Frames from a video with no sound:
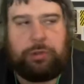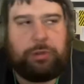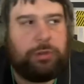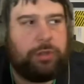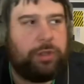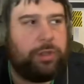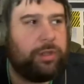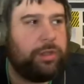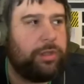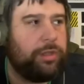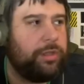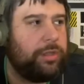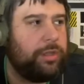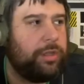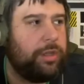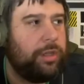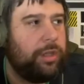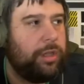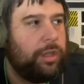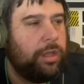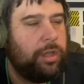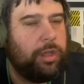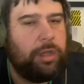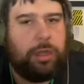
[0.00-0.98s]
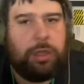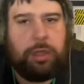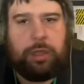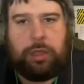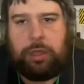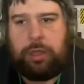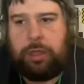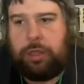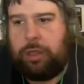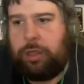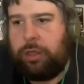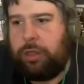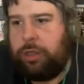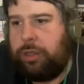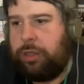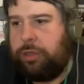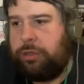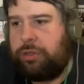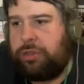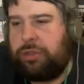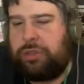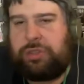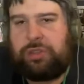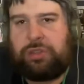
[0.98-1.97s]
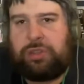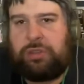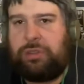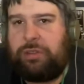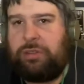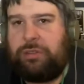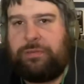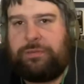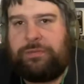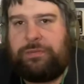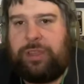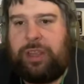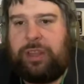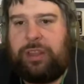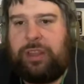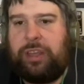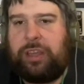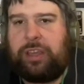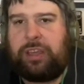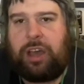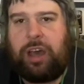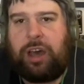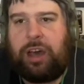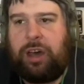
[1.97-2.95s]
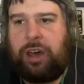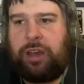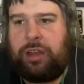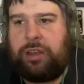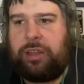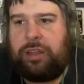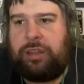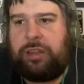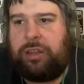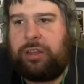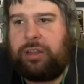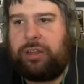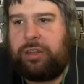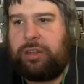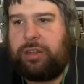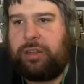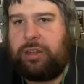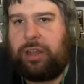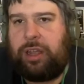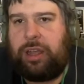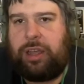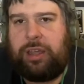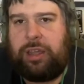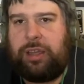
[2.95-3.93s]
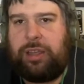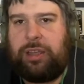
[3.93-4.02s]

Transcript: and just sort of in the garden, like